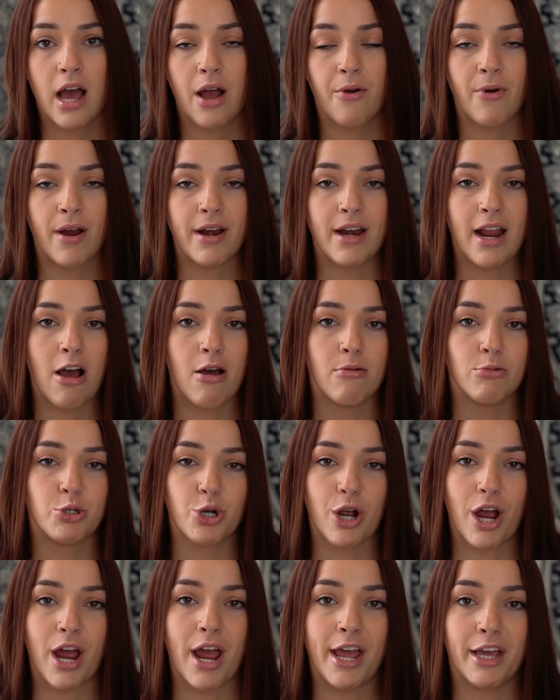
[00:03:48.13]
Right now I'm
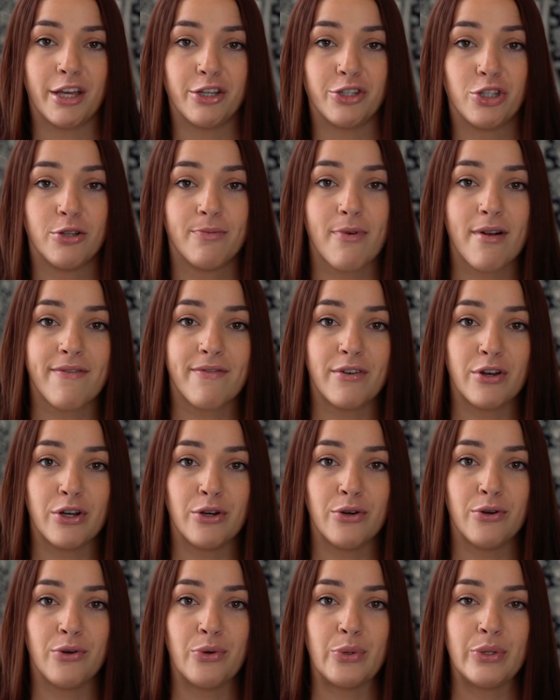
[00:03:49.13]
trying
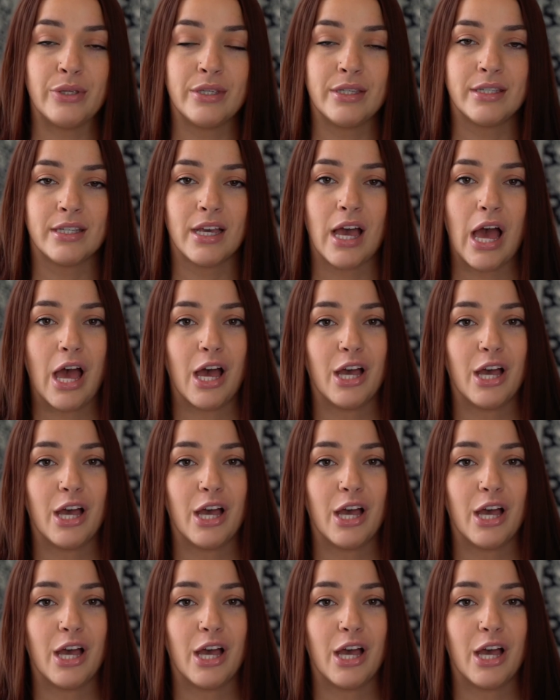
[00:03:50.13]
superfoods,